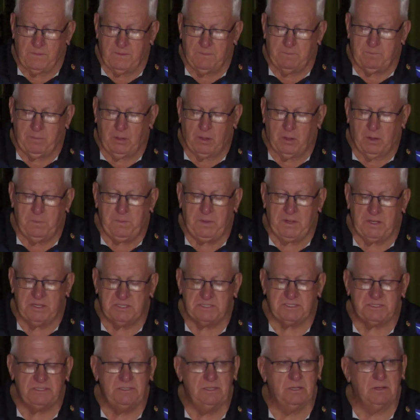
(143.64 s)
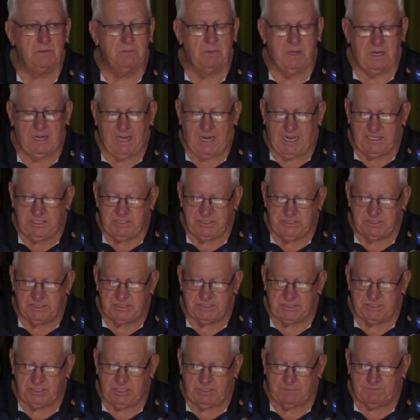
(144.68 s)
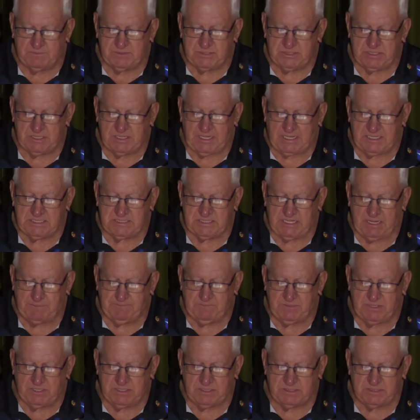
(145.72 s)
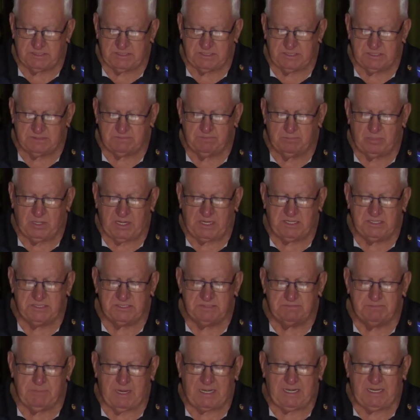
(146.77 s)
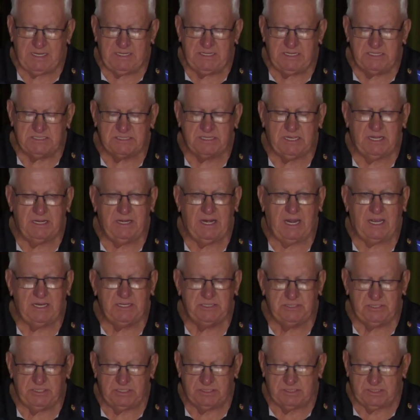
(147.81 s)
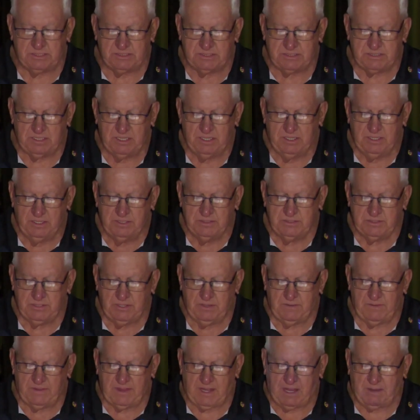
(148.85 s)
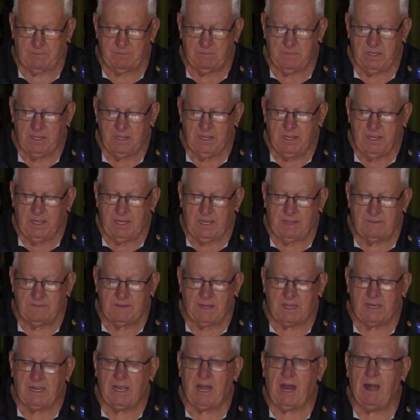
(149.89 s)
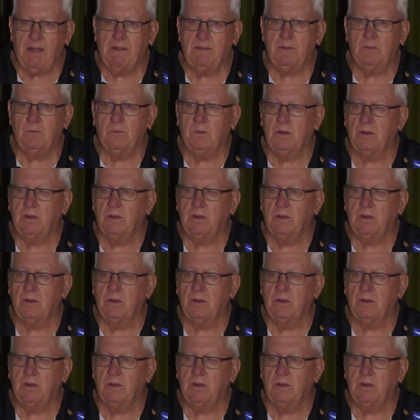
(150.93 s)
The poor personal relationships and acceptance brings many disconnections to them in the current